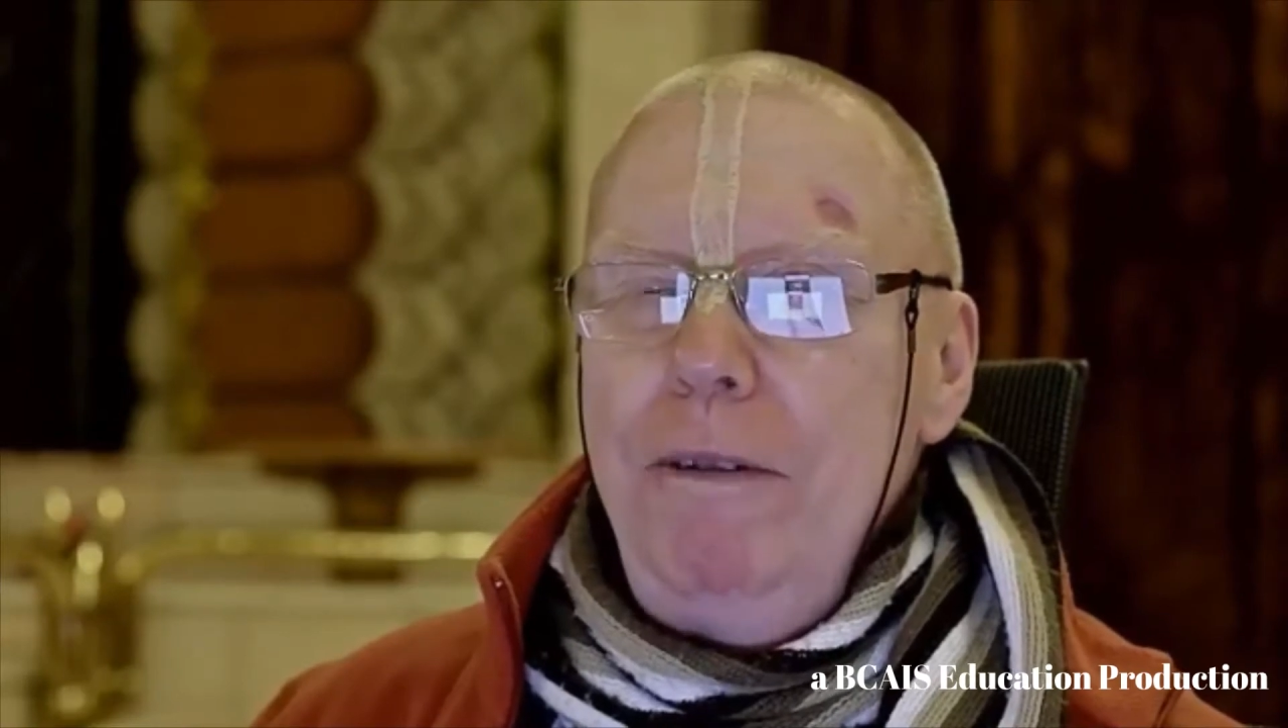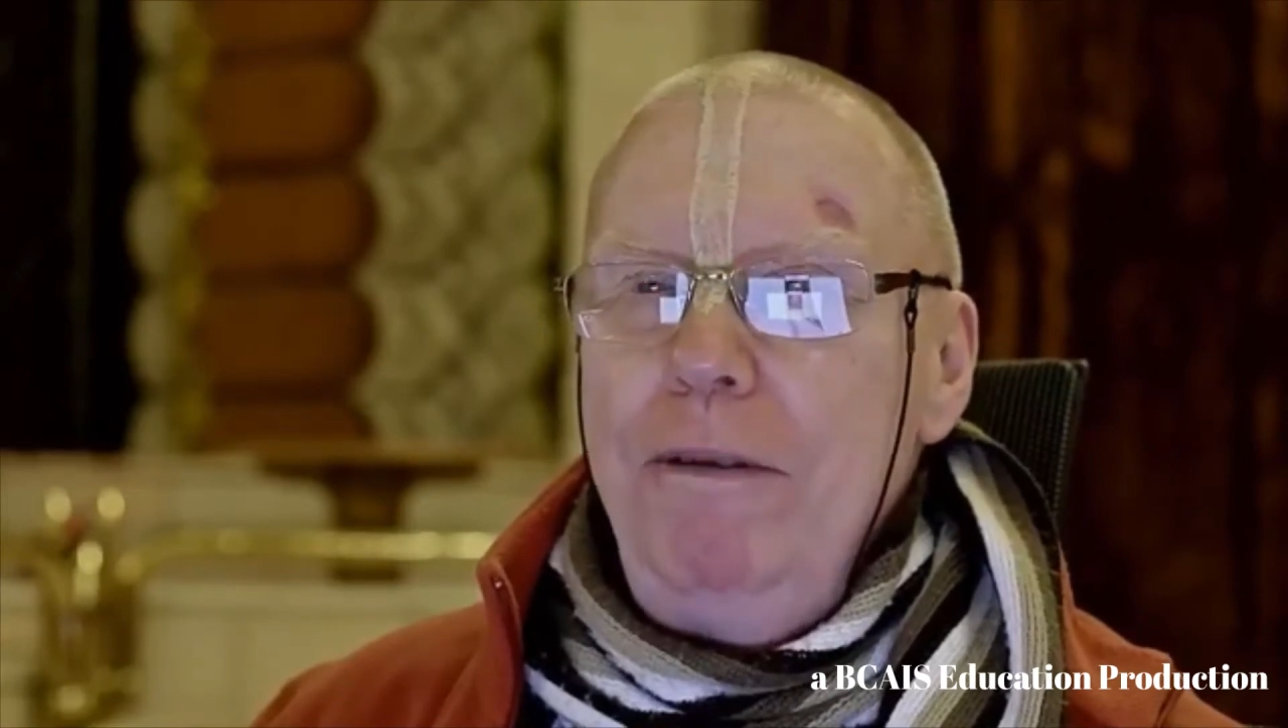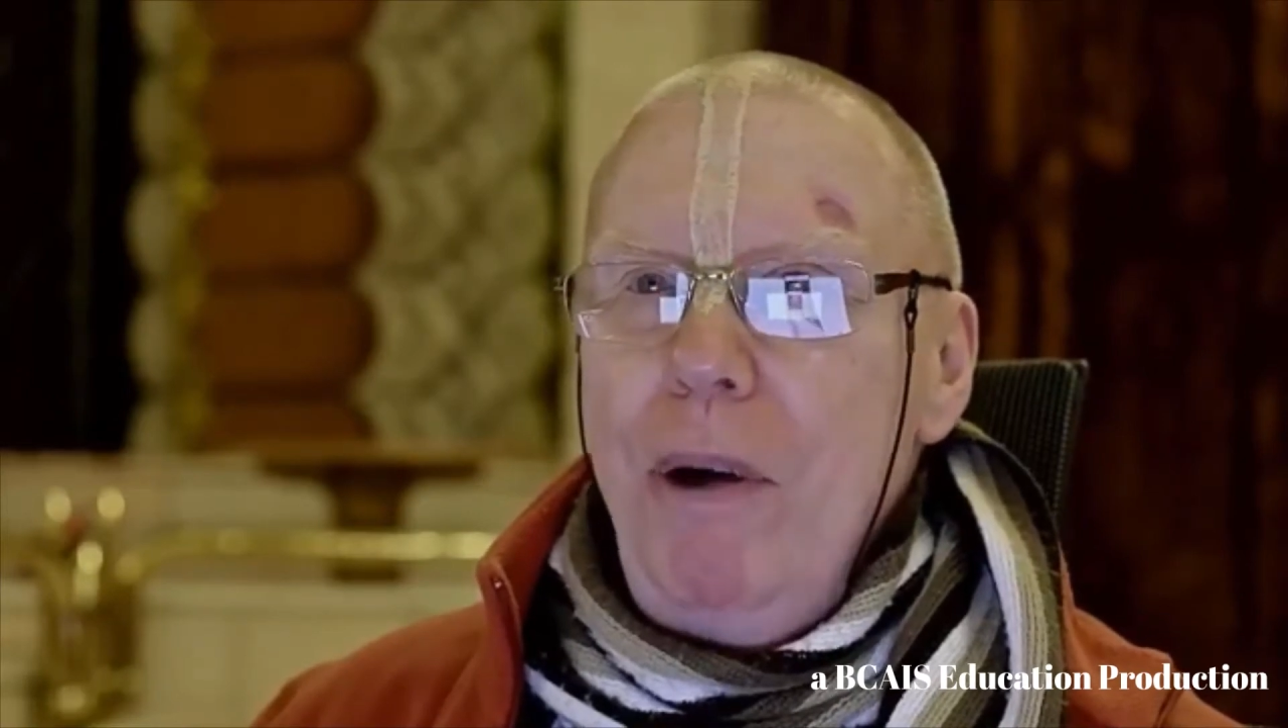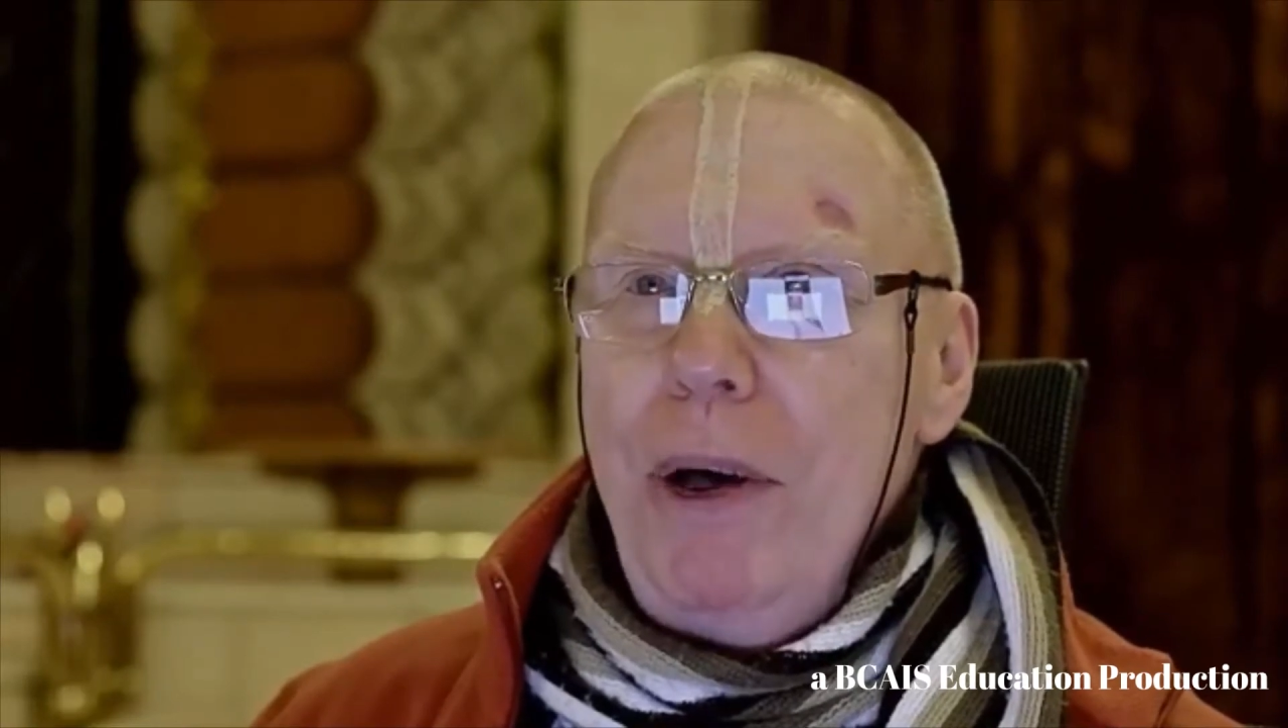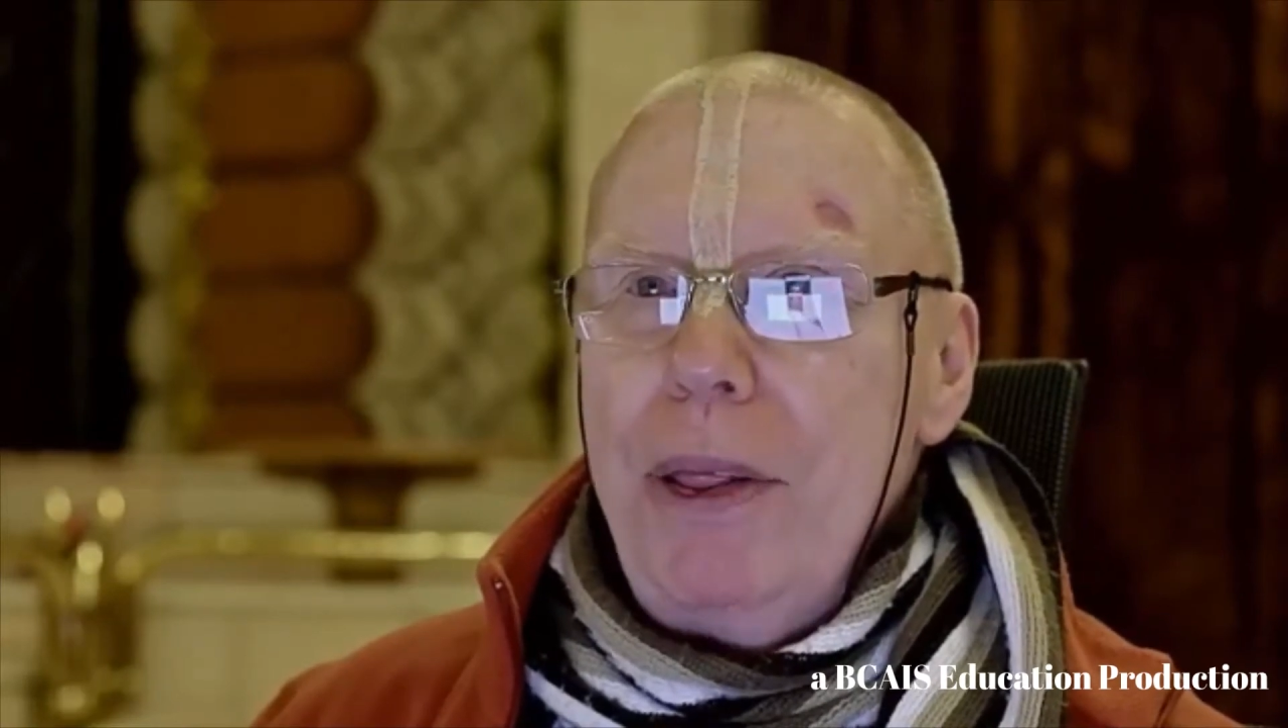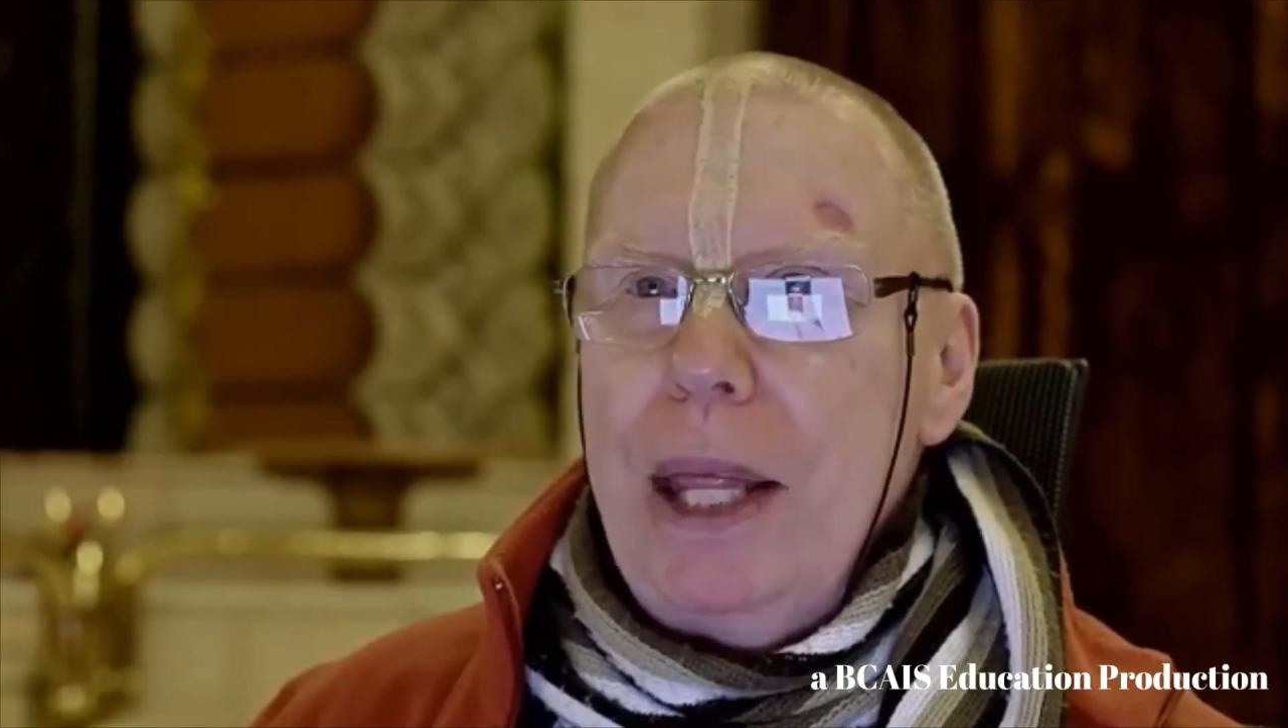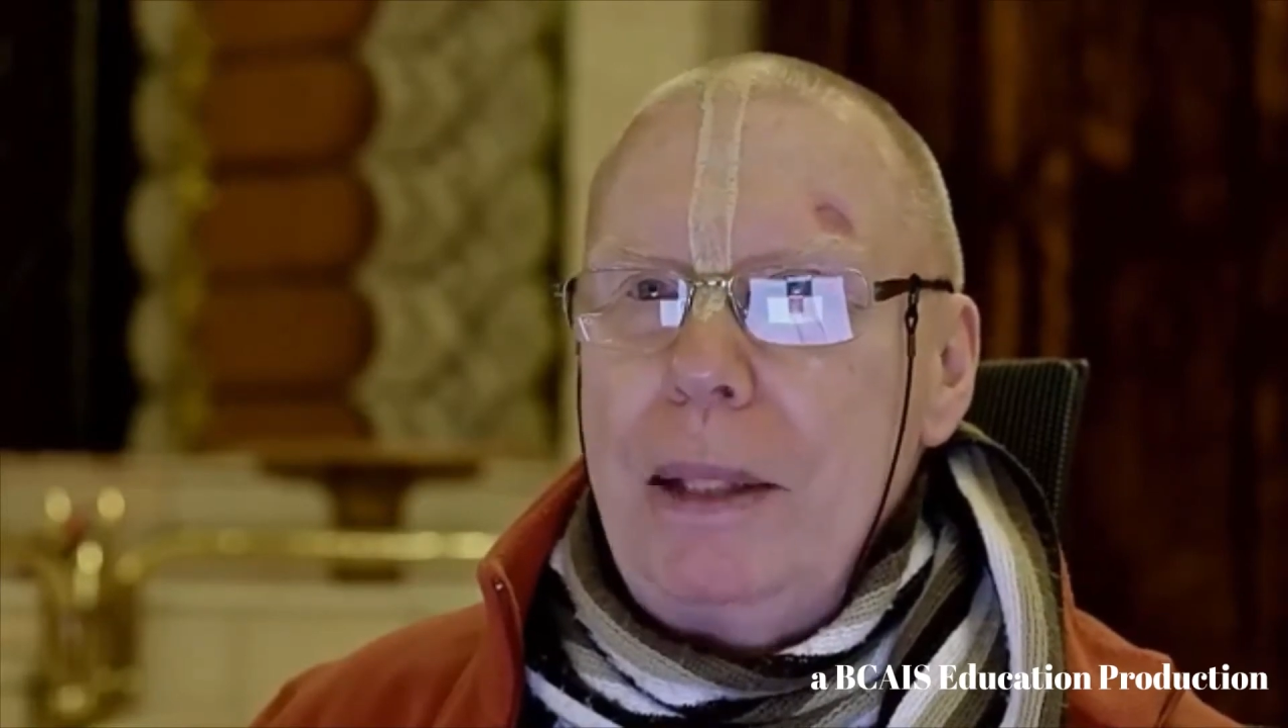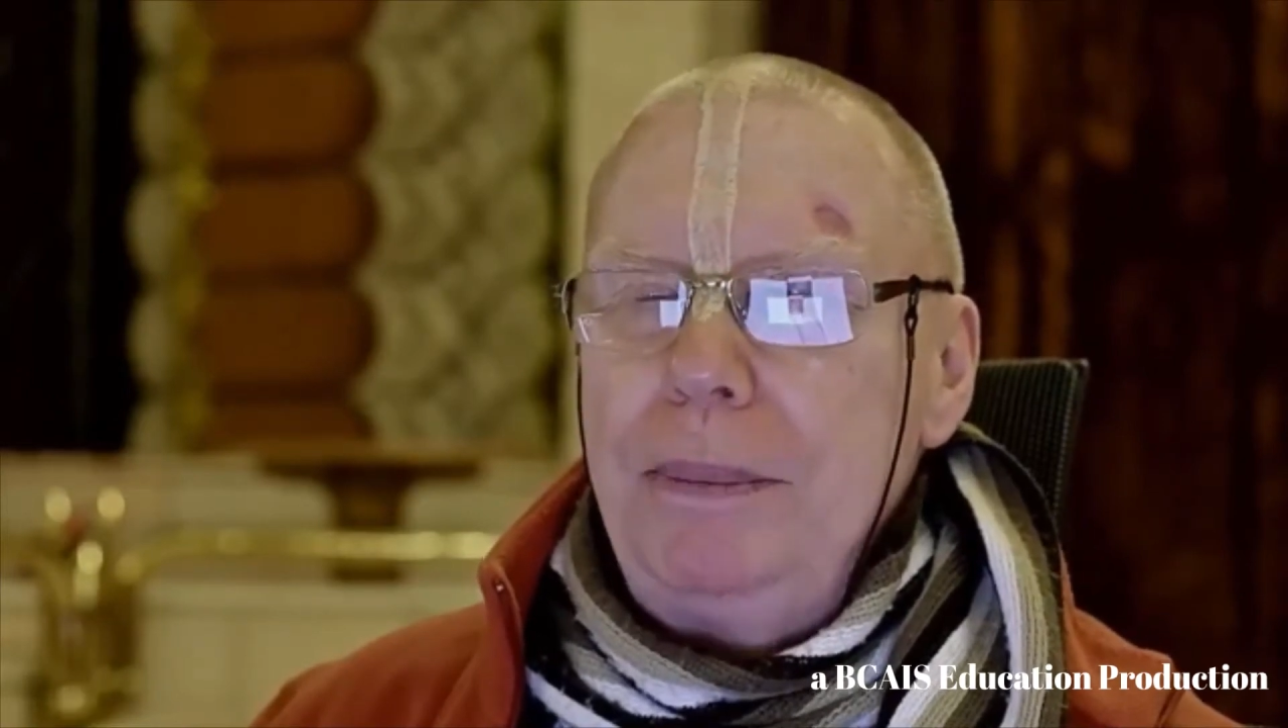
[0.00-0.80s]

forth.